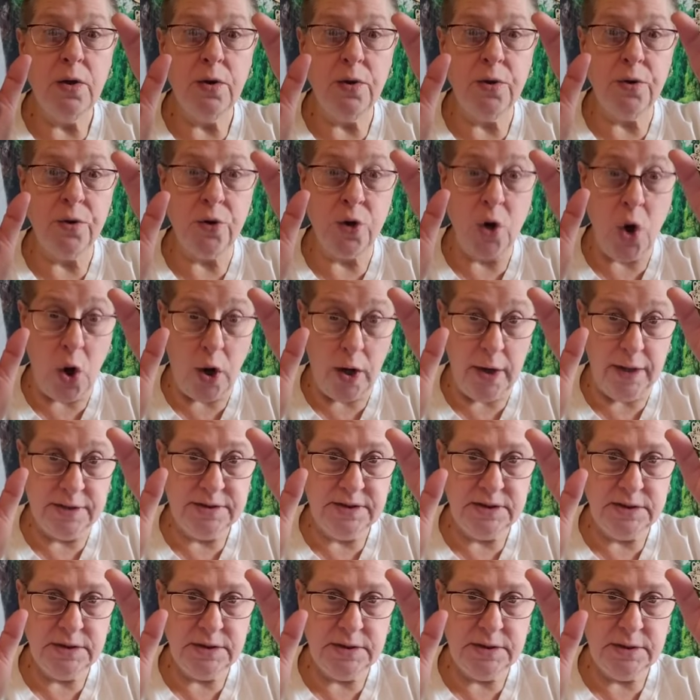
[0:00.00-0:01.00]

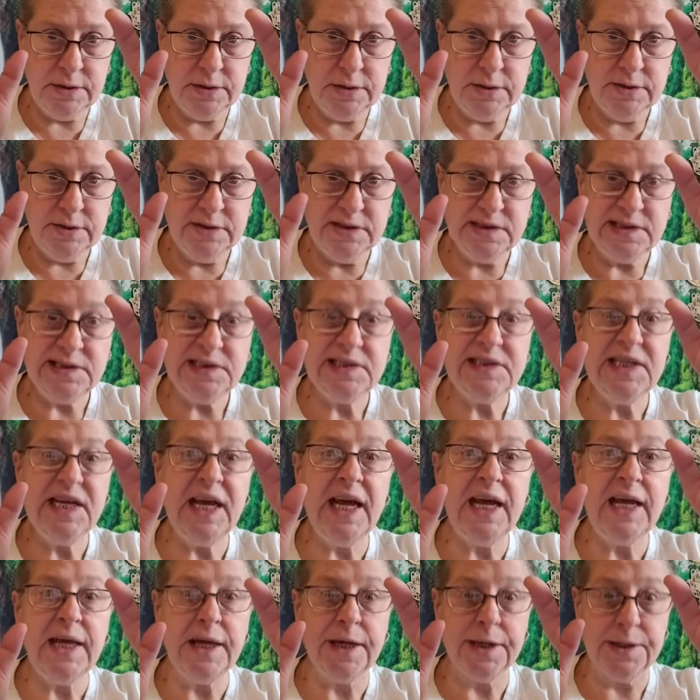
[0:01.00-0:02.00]
not
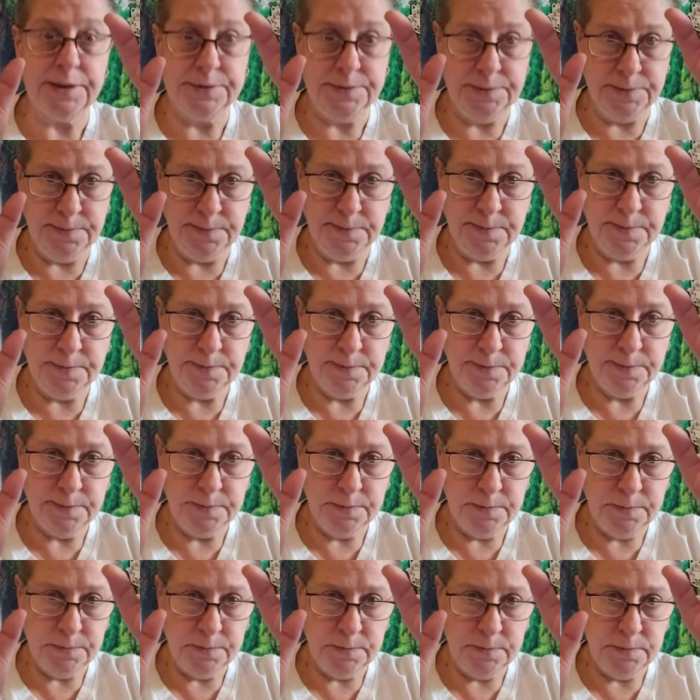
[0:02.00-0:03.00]
taken
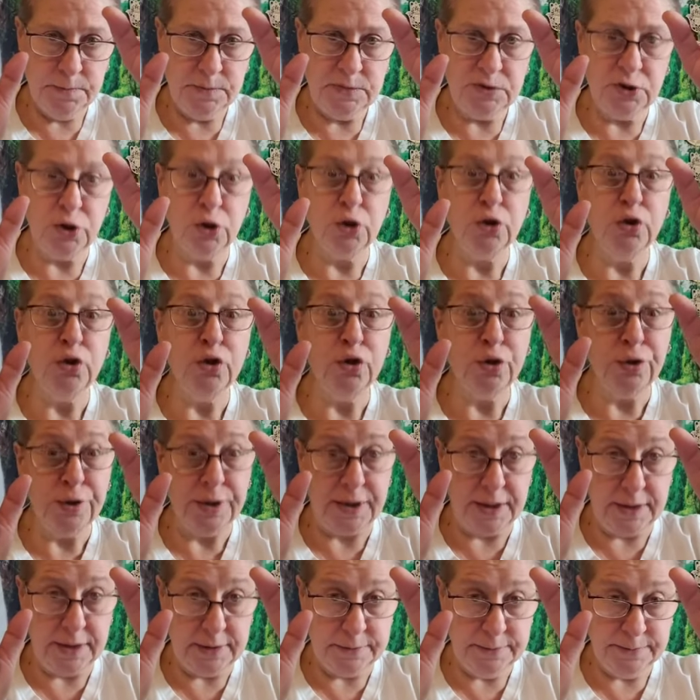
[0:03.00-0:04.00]
the
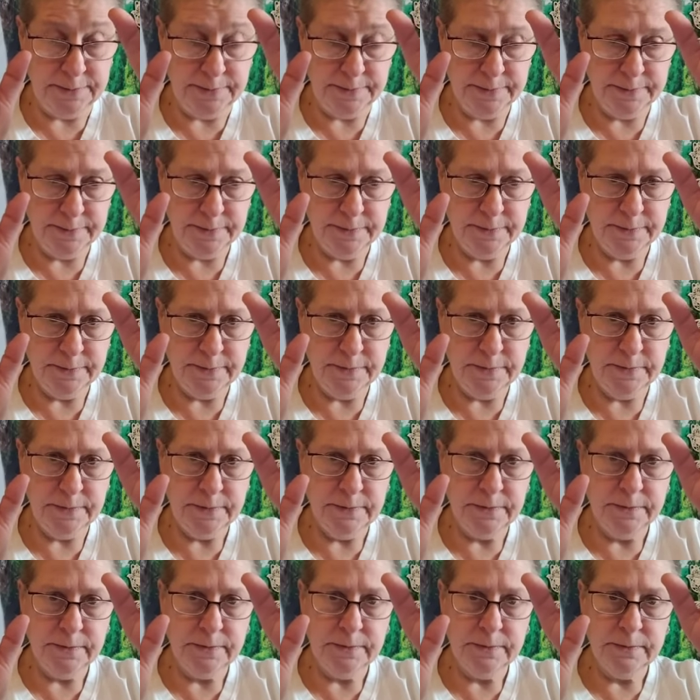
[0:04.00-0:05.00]
learning
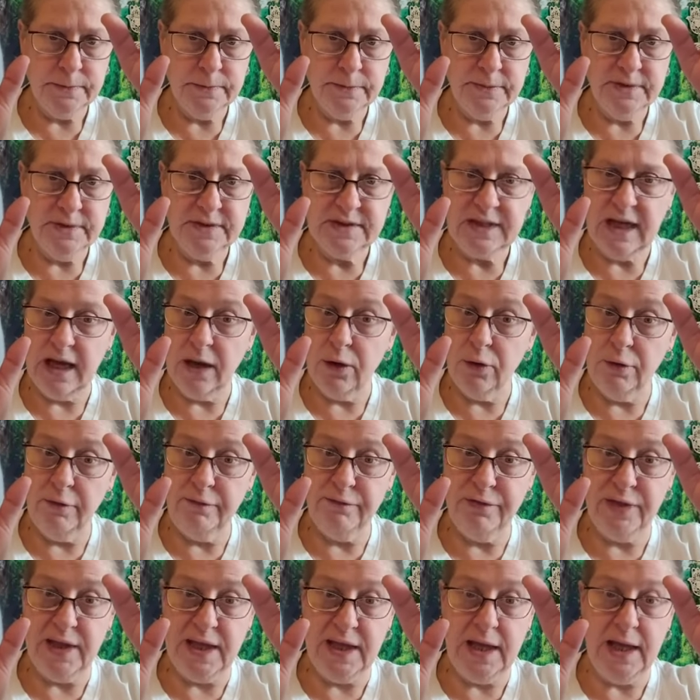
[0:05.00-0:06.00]
out
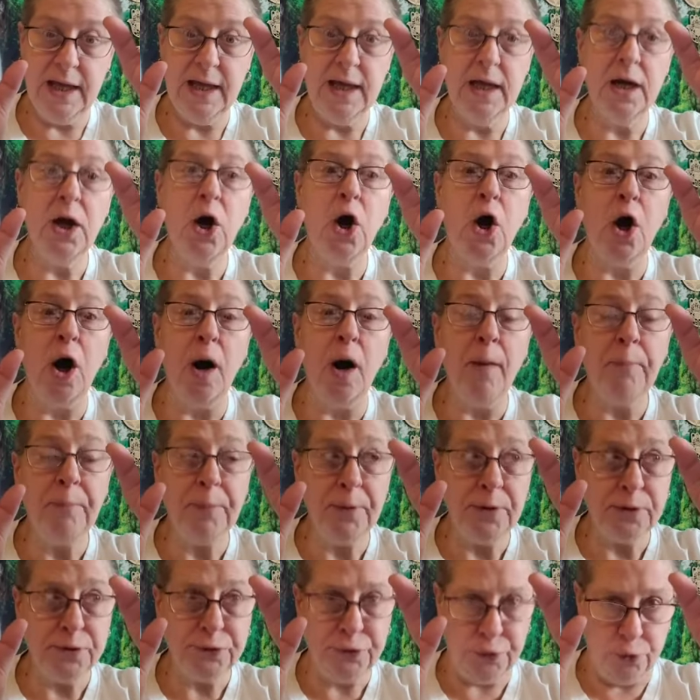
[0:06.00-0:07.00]
of the
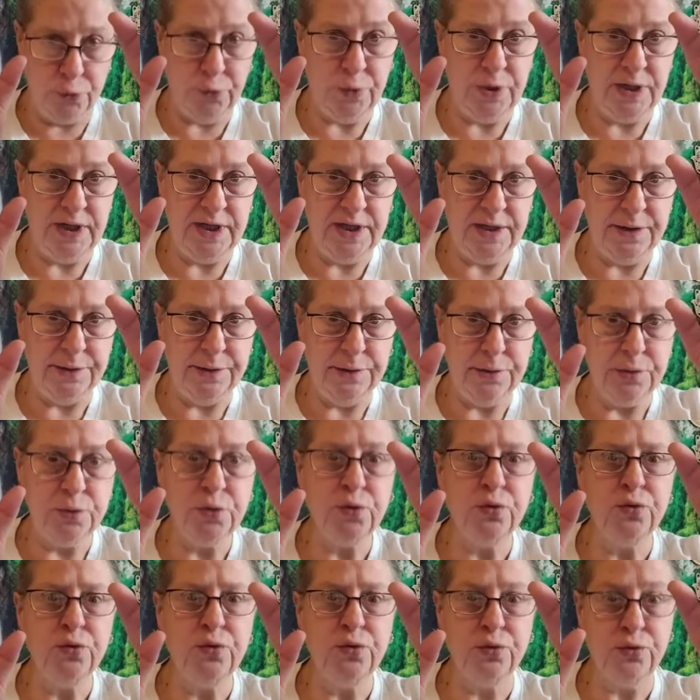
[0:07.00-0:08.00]
opportunity
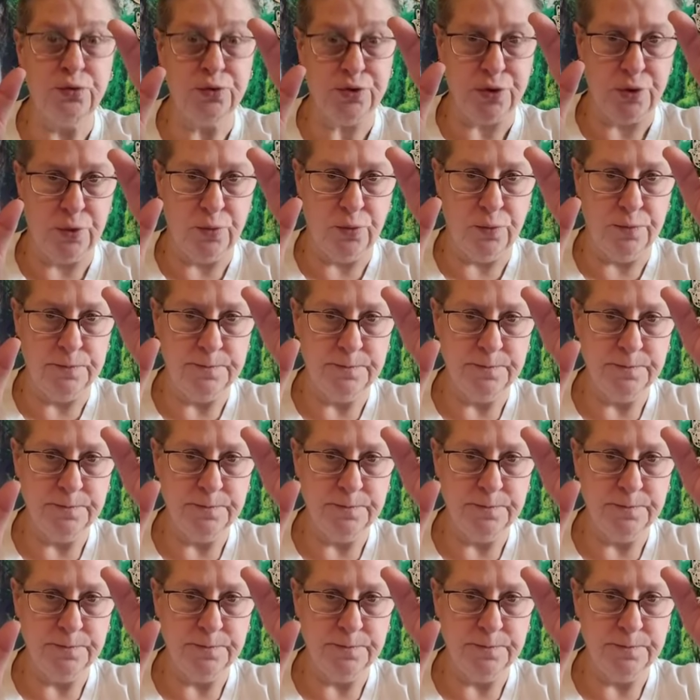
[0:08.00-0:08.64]
to do so.